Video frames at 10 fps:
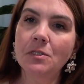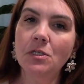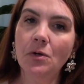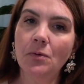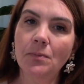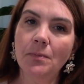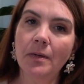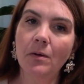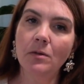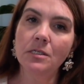So
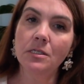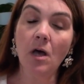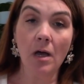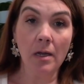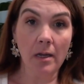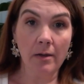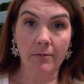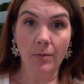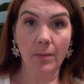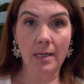song
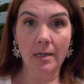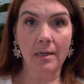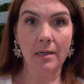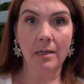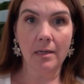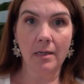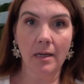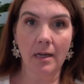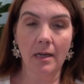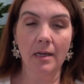of the week.
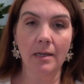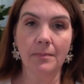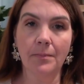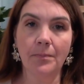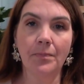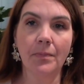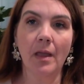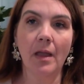I